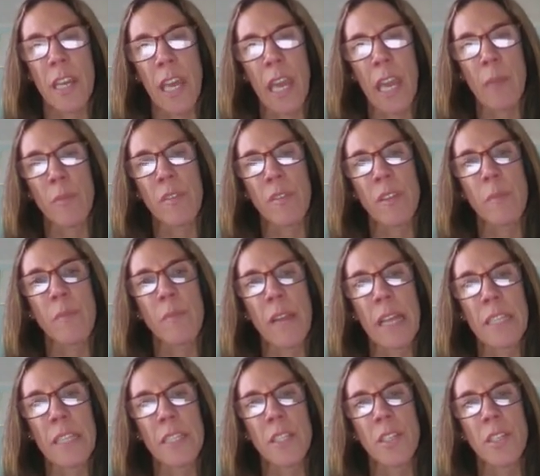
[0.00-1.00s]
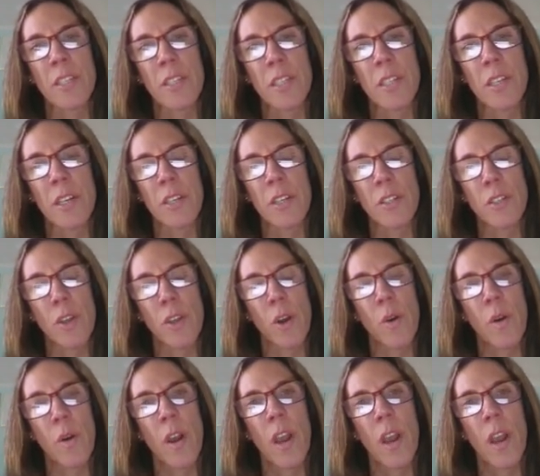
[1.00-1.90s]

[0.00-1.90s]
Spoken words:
came with the plants this year. So